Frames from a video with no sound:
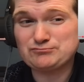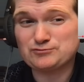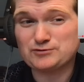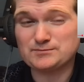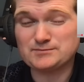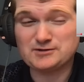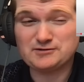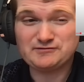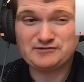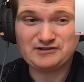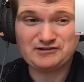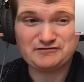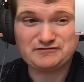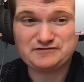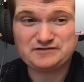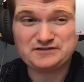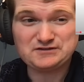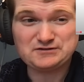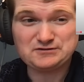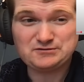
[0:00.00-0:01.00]
removal of
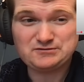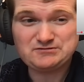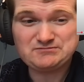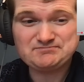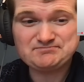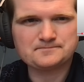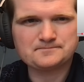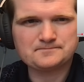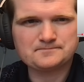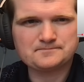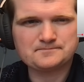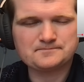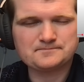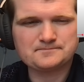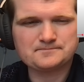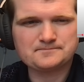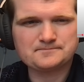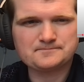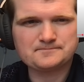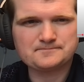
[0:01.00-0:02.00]
fuel. Answered
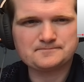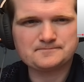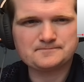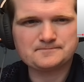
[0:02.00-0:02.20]
already.